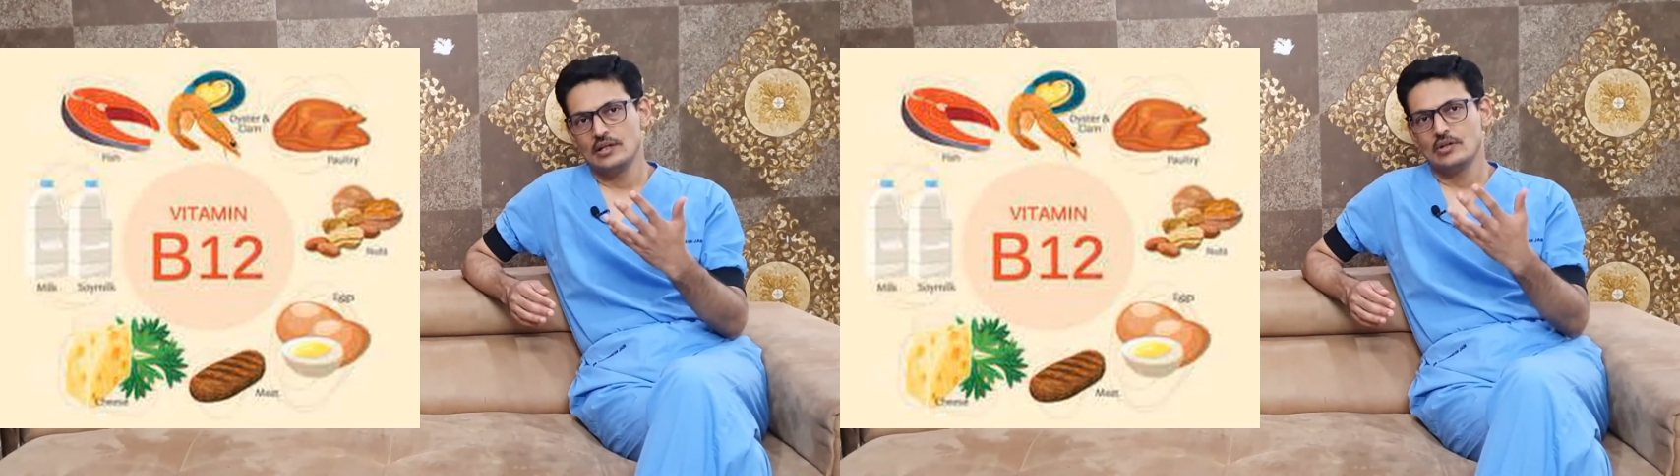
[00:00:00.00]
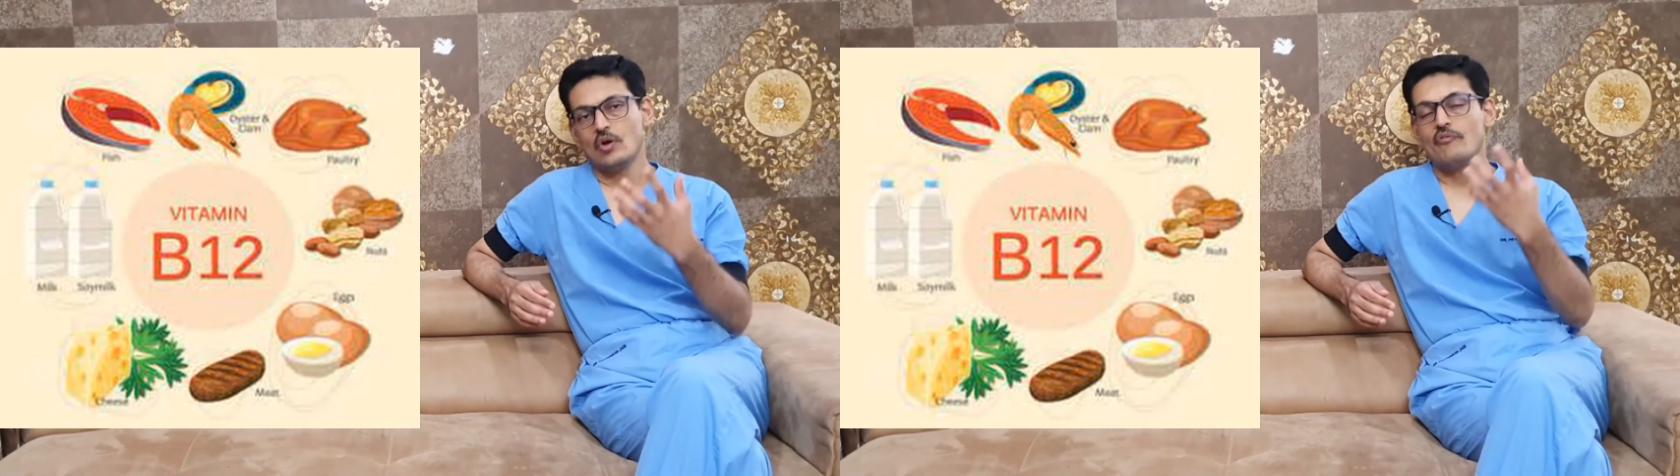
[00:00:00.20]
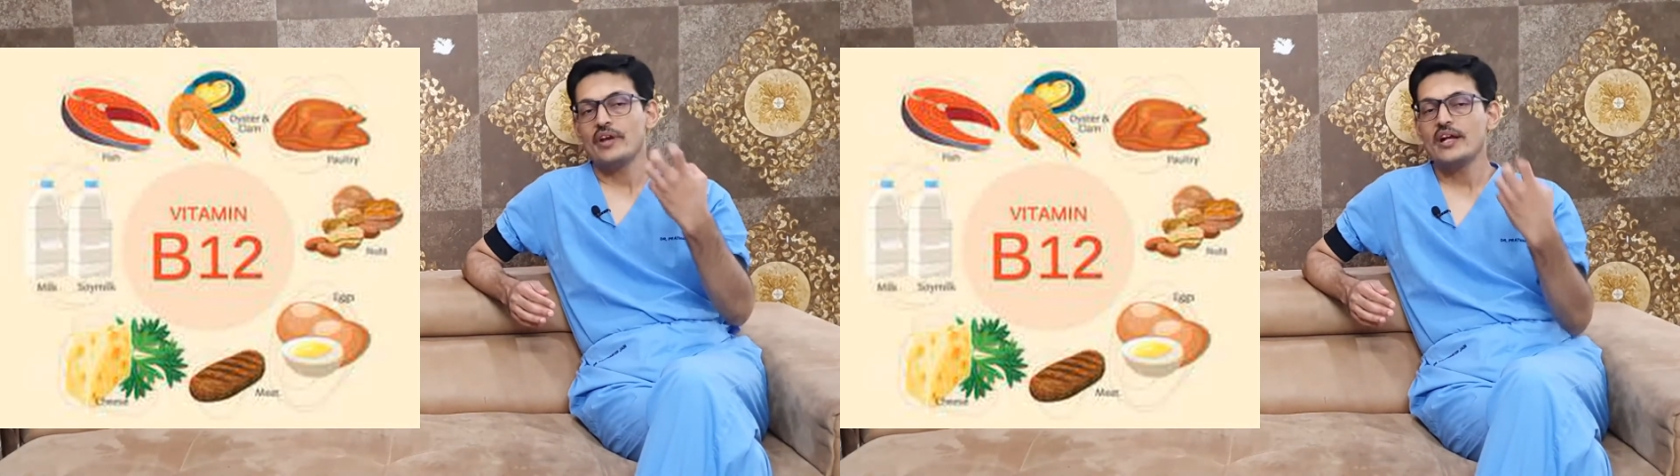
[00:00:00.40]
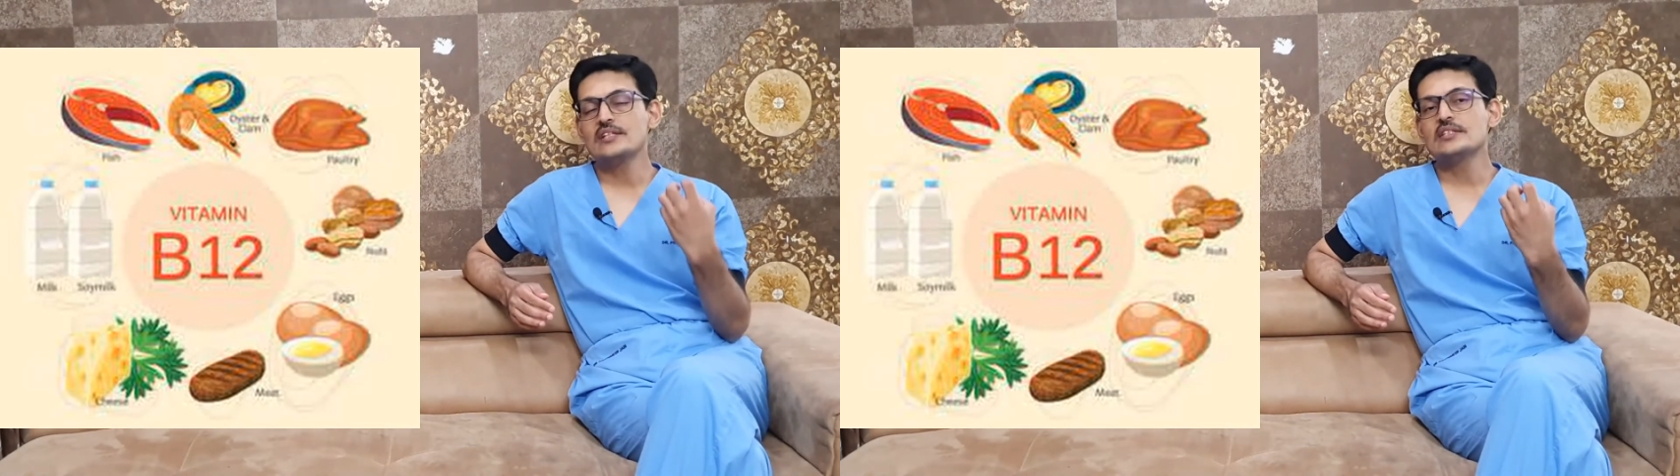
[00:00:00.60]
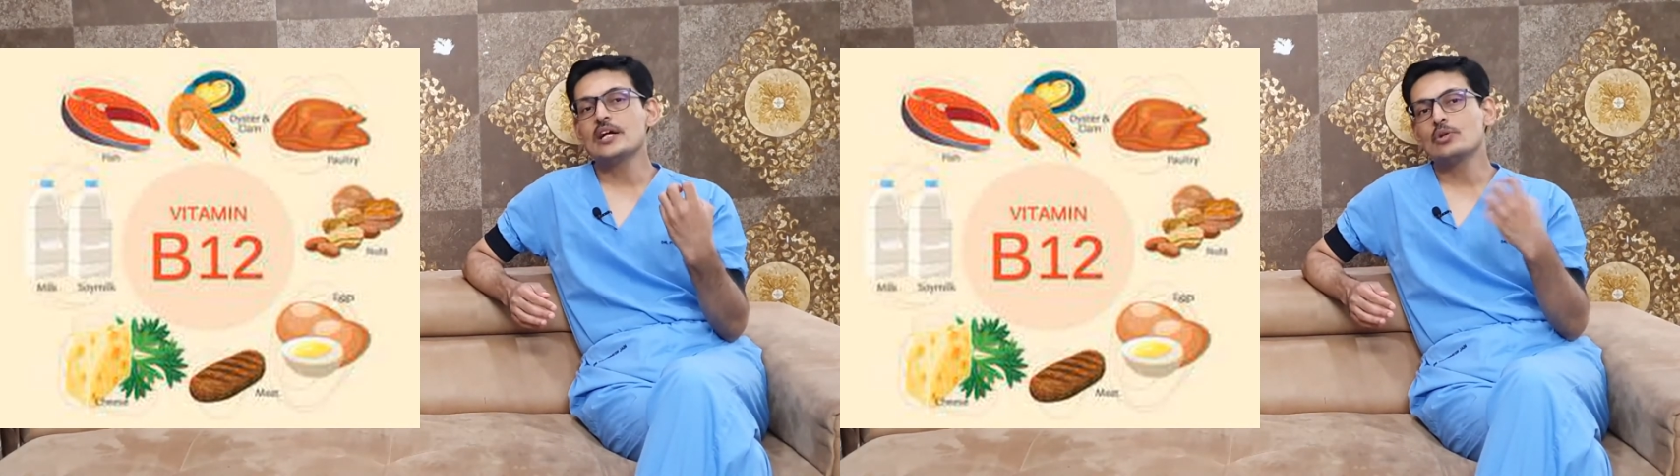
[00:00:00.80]
Now
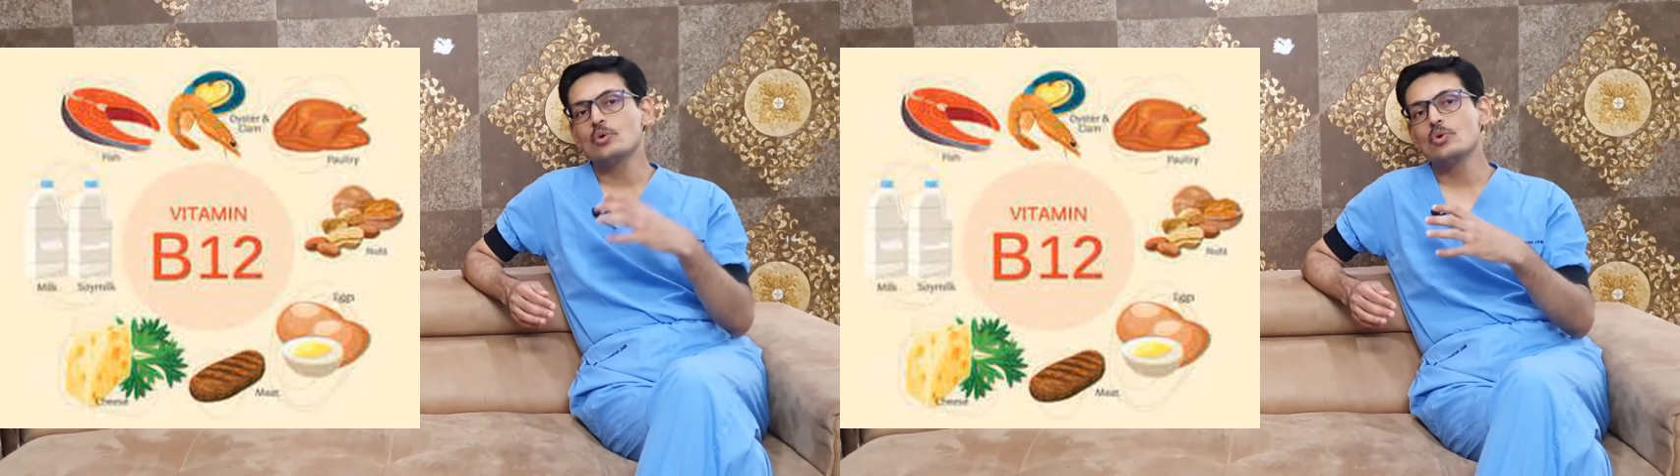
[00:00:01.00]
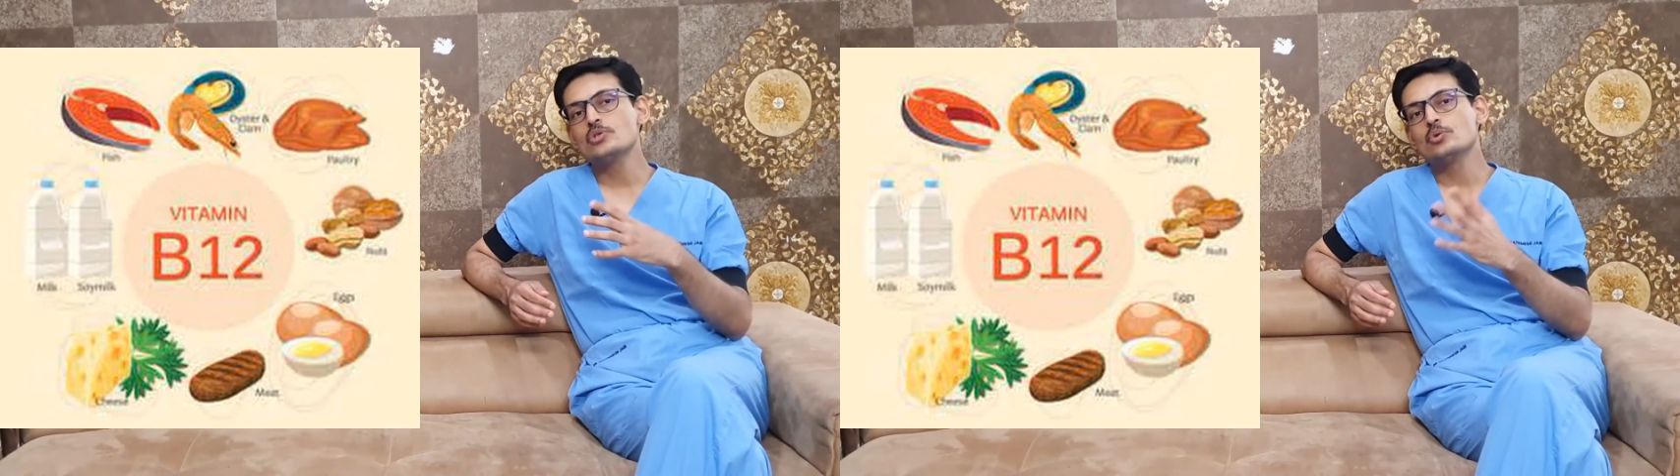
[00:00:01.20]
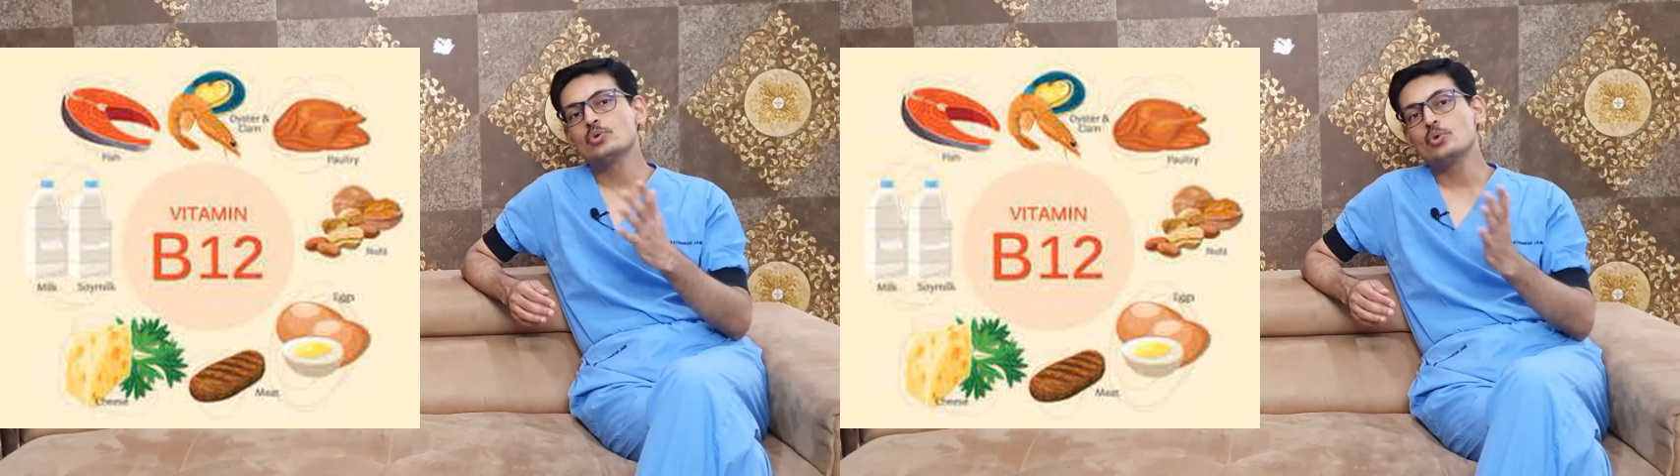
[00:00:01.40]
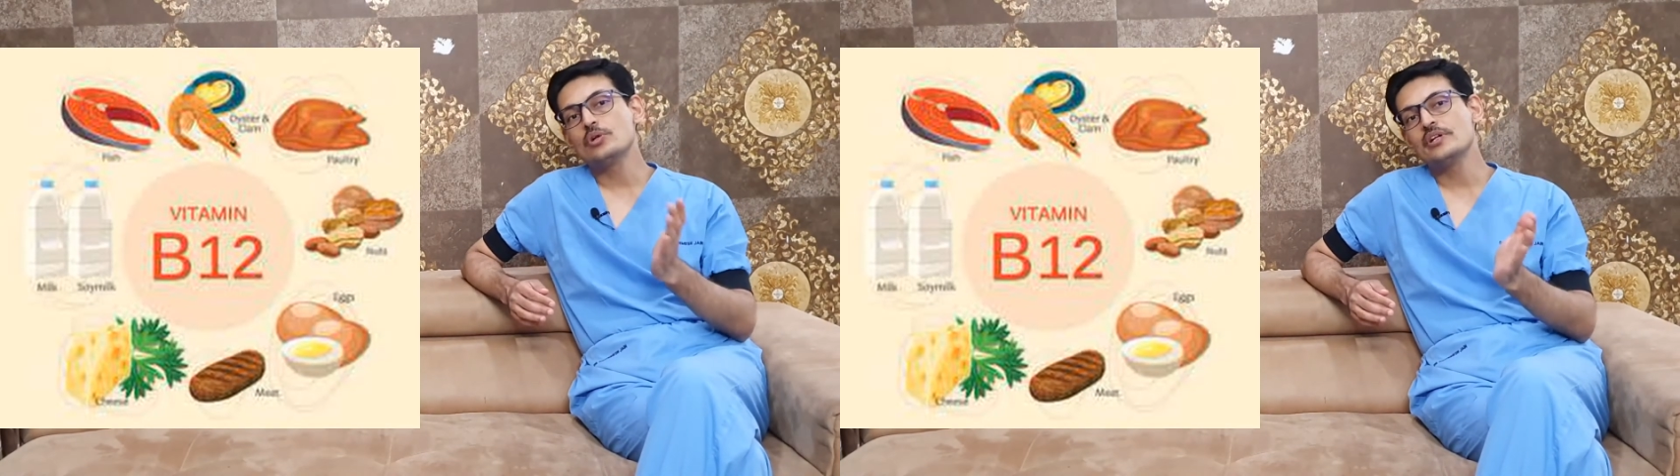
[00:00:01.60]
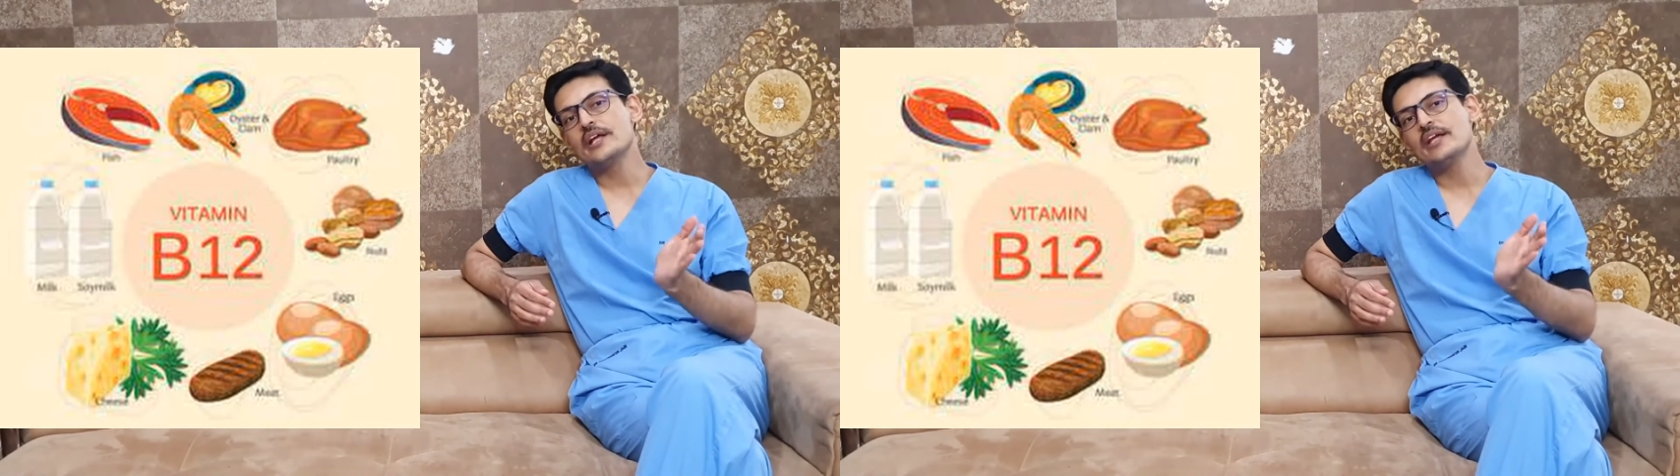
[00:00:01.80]
vegans are those who
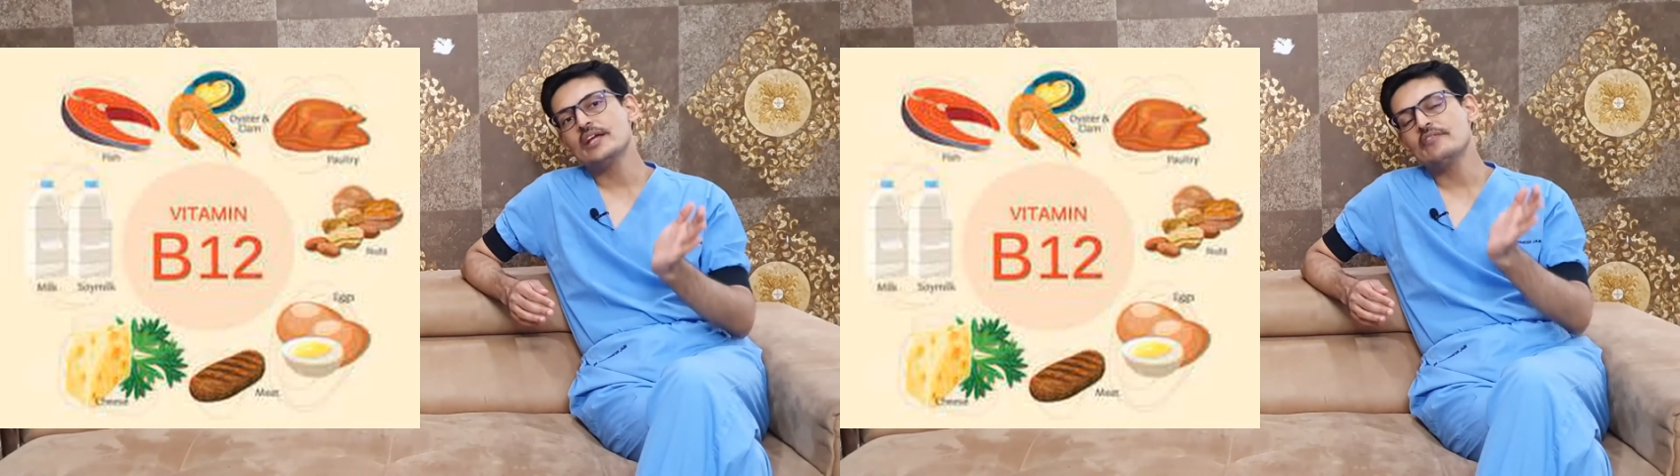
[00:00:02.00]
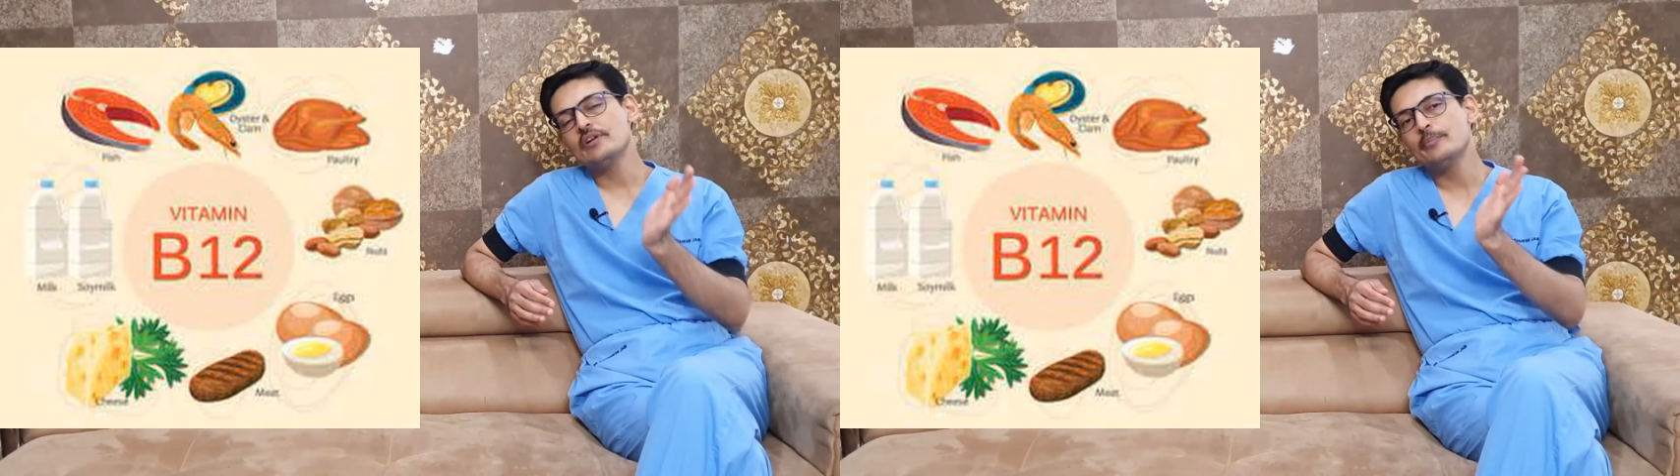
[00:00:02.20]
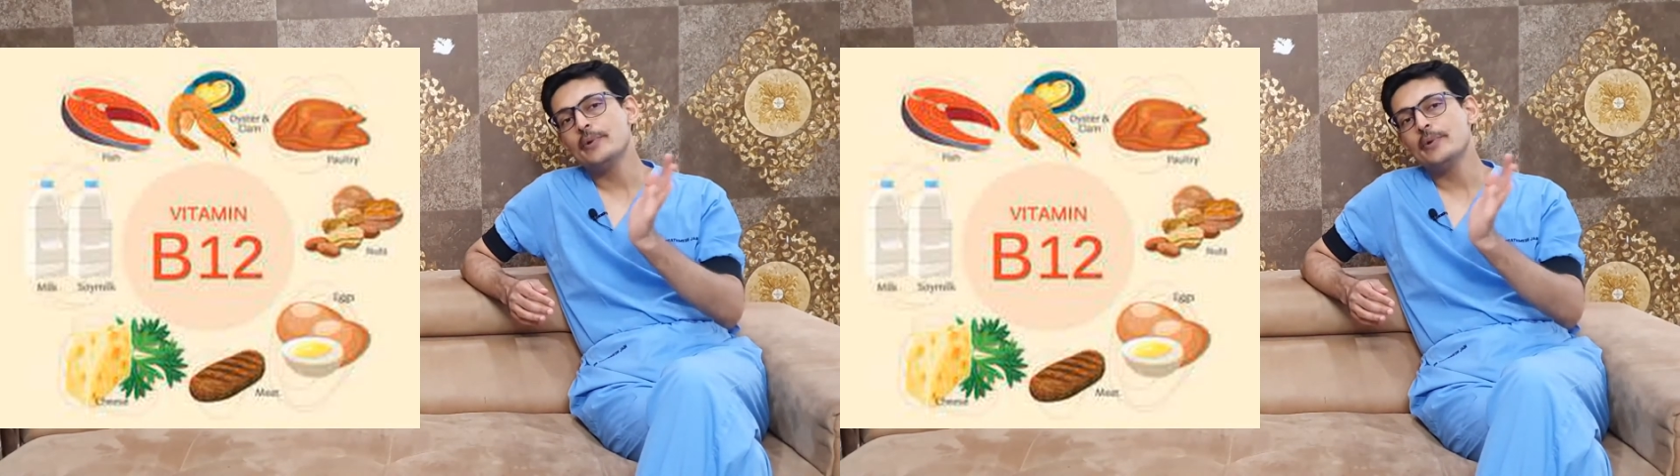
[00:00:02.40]
don't take even